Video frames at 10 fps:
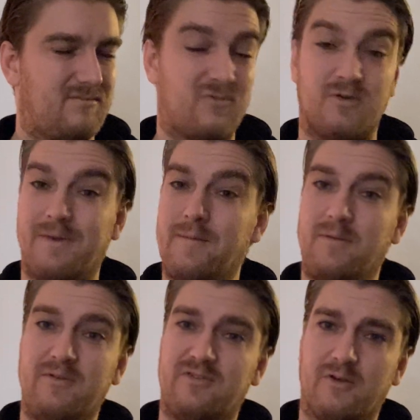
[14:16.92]
to maybe
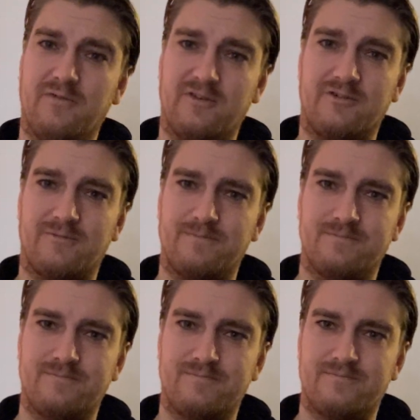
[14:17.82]
be selfish,
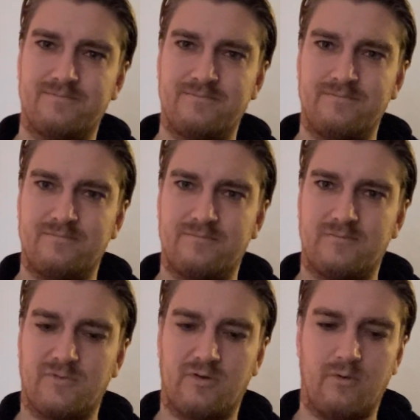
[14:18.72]

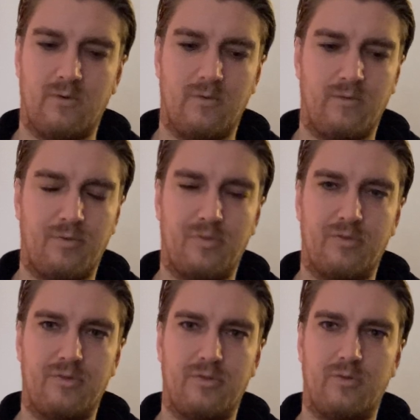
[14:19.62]
to
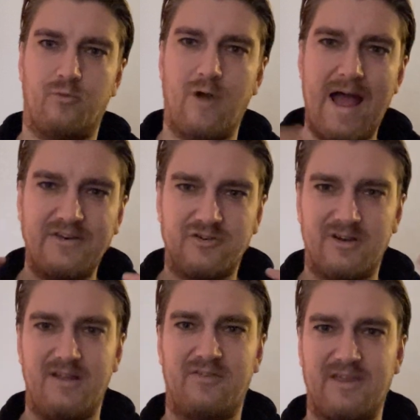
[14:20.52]

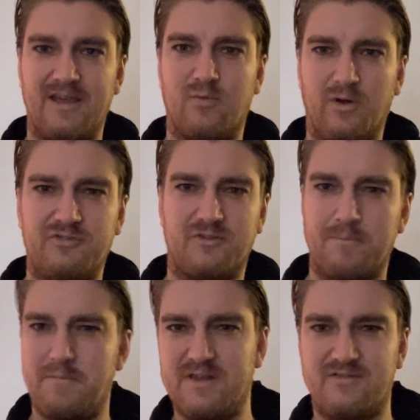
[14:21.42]
rationally think what's the
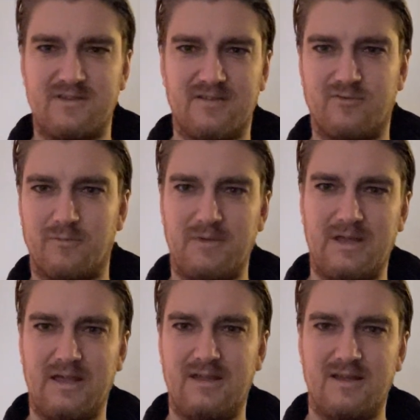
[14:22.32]
best thing for
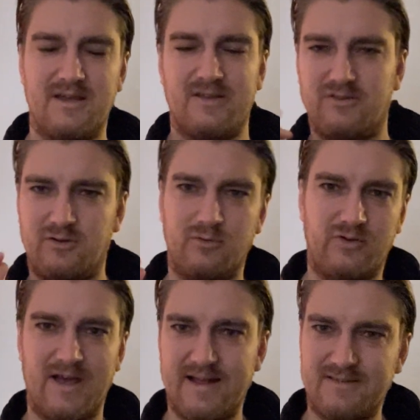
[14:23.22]
me, do
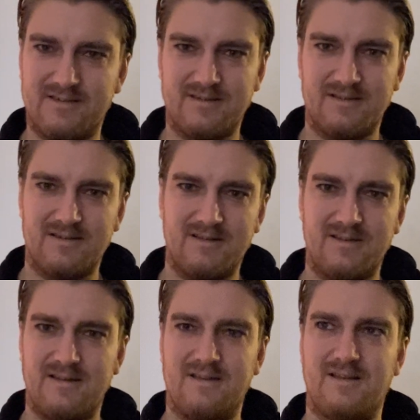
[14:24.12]
that,
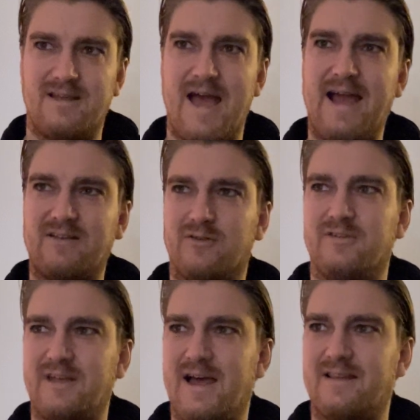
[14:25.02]
act
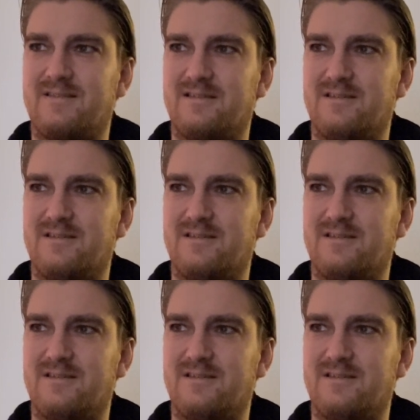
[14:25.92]
on that,